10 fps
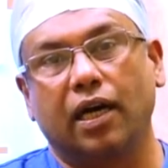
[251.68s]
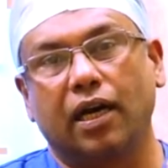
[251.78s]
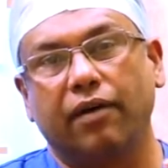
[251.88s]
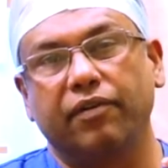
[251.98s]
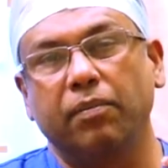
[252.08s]

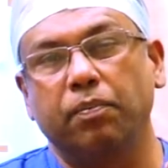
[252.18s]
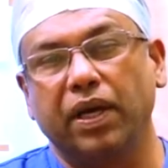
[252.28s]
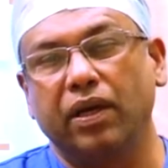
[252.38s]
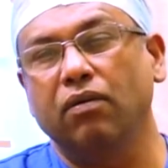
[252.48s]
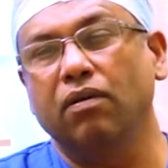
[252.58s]
having
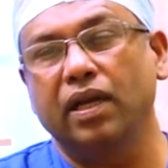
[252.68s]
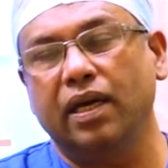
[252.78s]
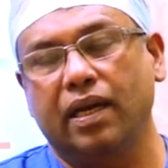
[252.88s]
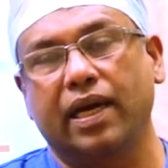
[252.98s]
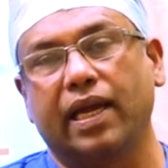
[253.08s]

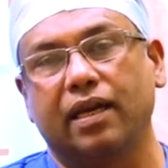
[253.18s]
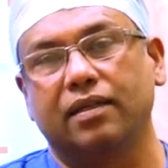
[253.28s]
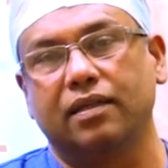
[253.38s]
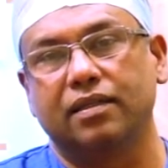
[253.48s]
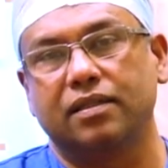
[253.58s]
peculiar
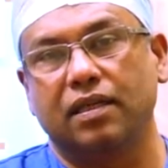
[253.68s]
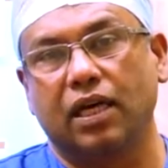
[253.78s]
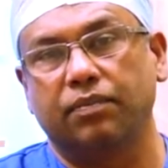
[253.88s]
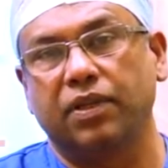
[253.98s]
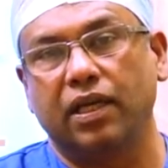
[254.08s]
characters
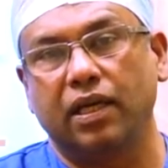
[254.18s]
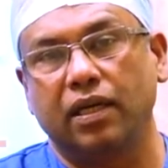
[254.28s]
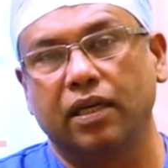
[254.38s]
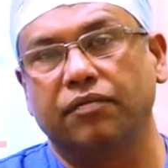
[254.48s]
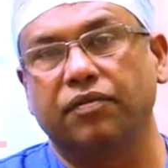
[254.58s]
of the
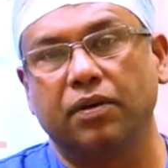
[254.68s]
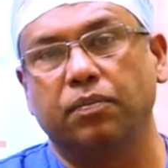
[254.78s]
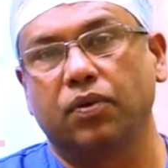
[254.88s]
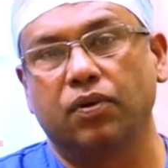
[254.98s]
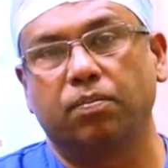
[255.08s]
different